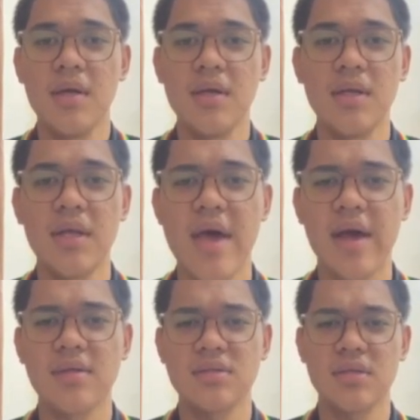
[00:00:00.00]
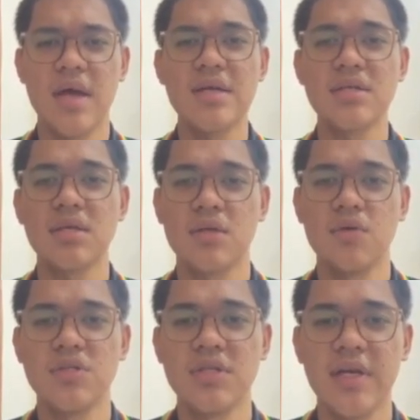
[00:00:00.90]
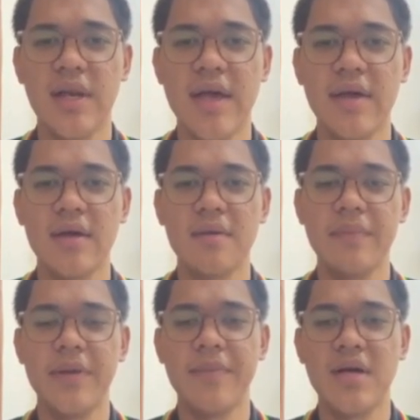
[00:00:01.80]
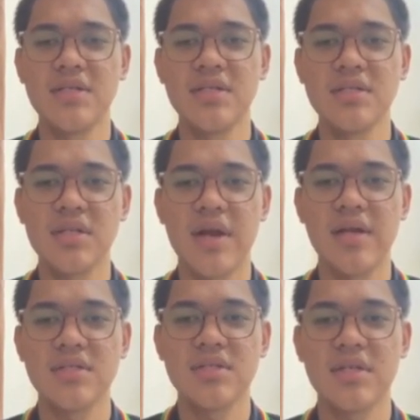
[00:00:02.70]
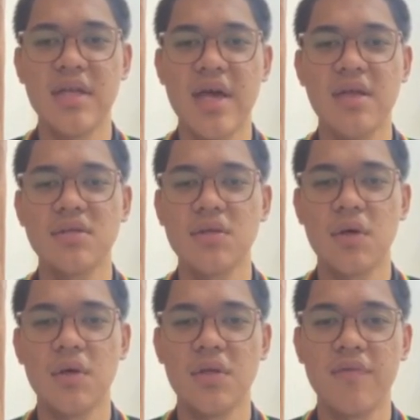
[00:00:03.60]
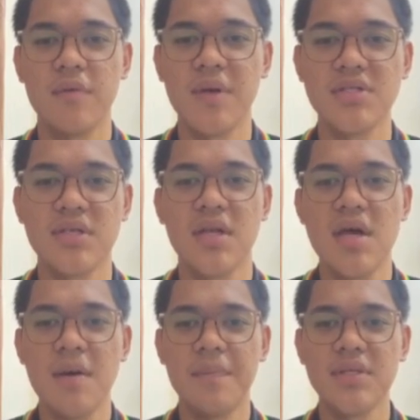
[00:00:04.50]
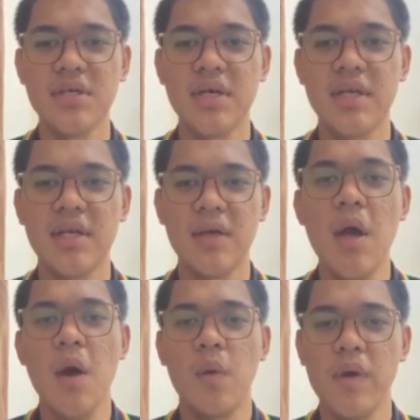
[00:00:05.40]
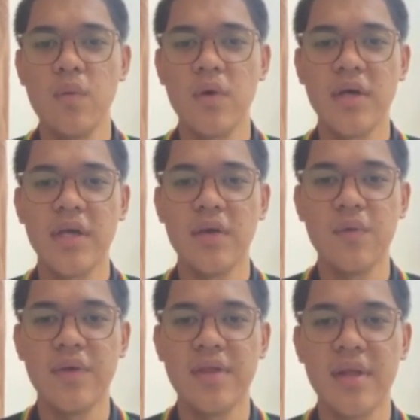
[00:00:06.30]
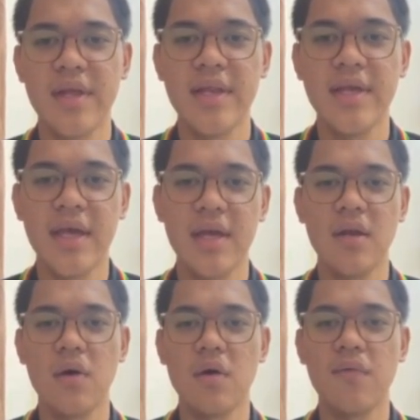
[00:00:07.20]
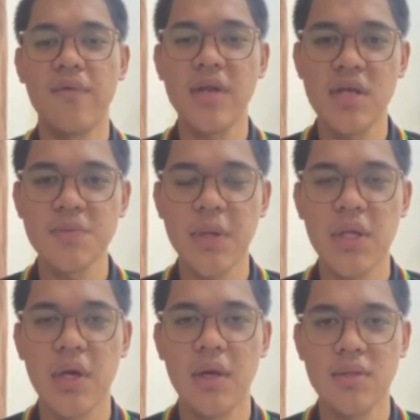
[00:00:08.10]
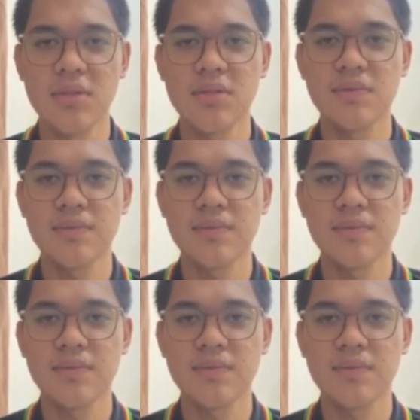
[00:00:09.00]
It acts as a cushioning layer, minimizing scratch, dents, or deformation, particularly when working with delicate or finished materials.